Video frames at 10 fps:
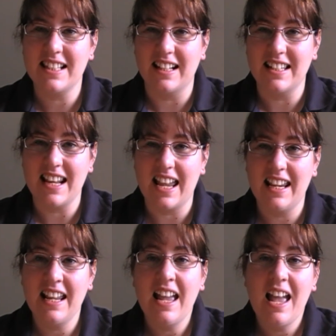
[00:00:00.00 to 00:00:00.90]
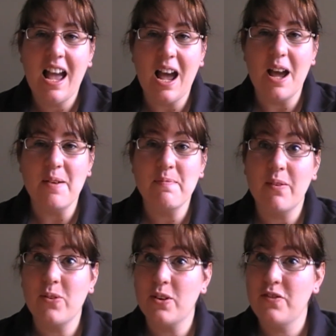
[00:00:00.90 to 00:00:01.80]
Sunday.
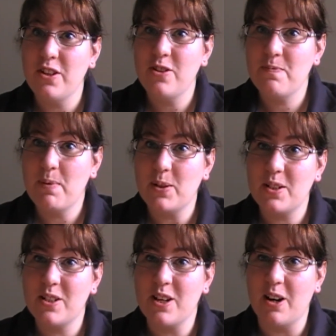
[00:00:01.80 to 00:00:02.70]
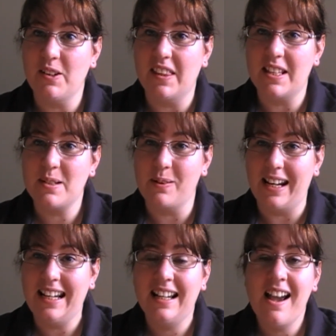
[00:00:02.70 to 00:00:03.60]
Got a few books to show you this
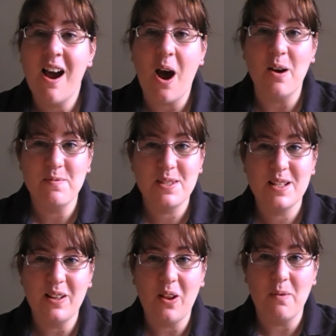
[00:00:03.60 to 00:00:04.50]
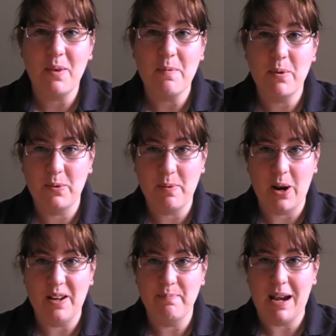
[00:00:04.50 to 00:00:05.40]
week. I'm still on my book
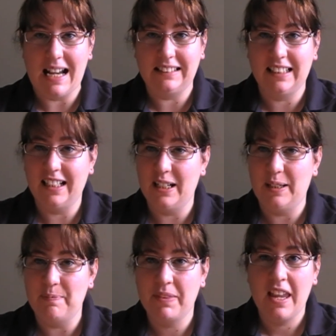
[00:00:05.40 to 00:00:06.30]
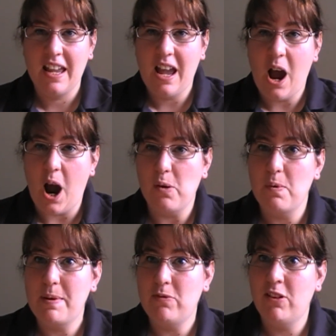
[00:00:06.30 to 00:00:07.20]
buying ban. I will
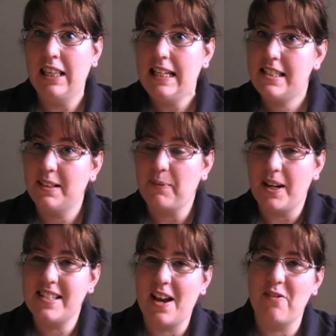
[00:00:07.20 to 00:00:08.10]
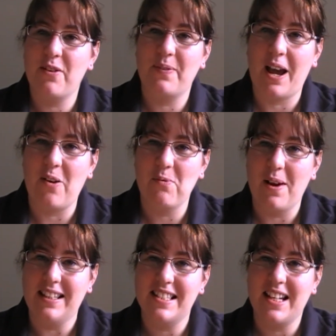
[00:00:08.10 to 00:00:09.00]
be releasing myself from that on
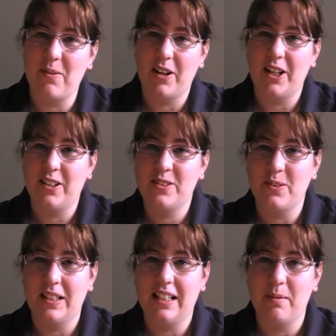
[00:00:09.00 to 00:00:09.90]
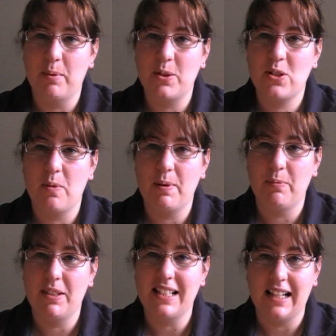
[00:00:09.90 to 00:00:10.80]
Wednesday when I do a little book shopping
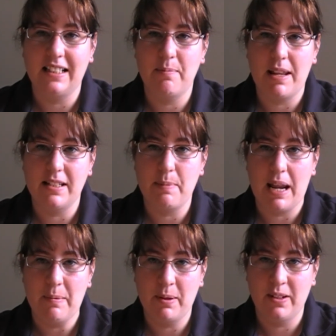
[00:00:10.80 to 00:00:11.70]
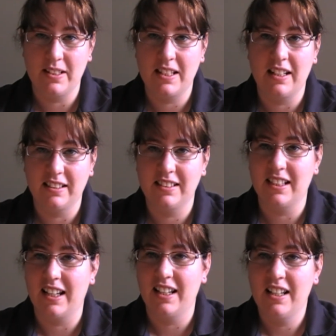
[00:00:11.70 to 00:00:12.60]
with Danny at Pen to Paper and
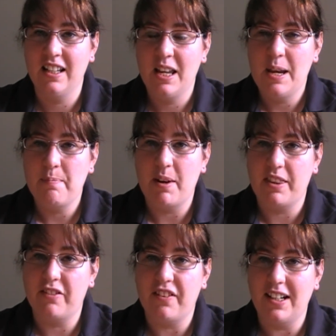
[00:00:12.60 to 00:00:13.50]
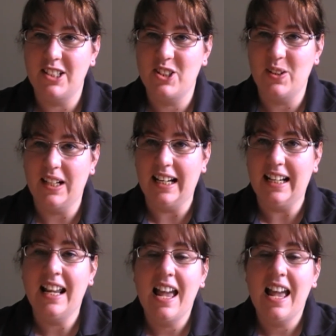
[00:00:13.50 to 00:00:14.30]
my other friend Julie.